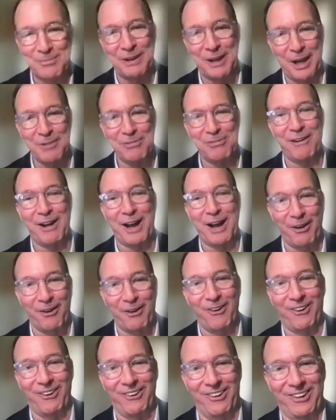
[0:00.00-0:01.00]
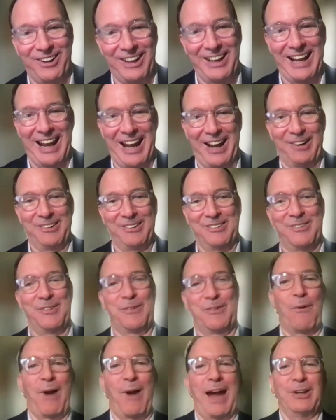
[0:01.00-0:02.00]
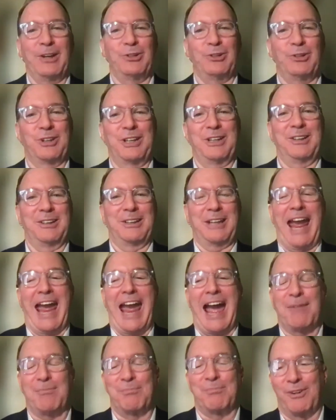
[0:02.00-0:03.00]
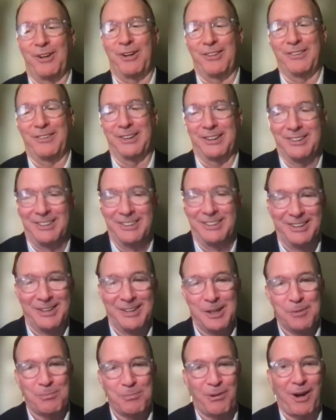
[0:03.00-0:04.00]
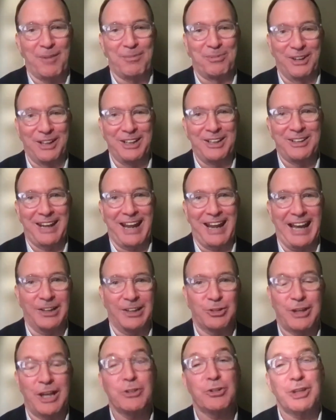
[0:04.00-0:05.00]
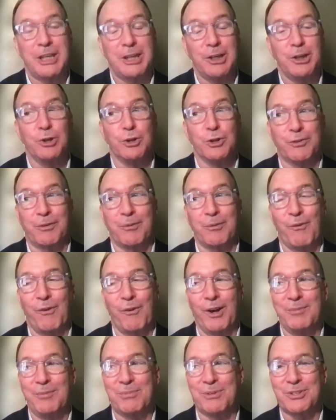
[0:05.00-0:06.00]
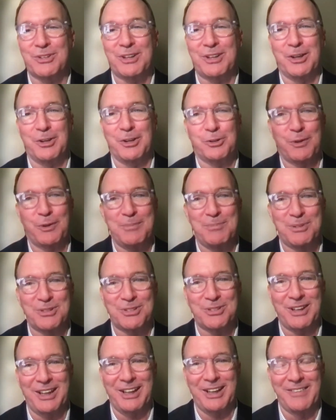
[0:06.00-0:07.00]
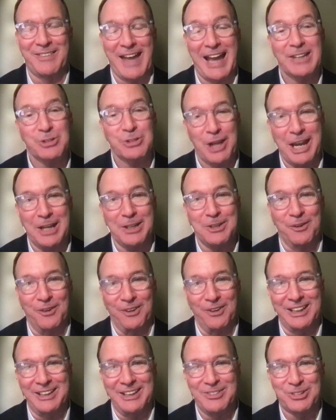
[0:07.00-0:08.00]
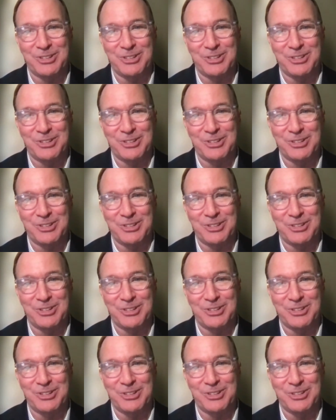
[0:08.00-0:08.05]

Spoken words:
I fought hard on that rising cap on the property tax. That's huge, from 1% to 3%, and that's annually.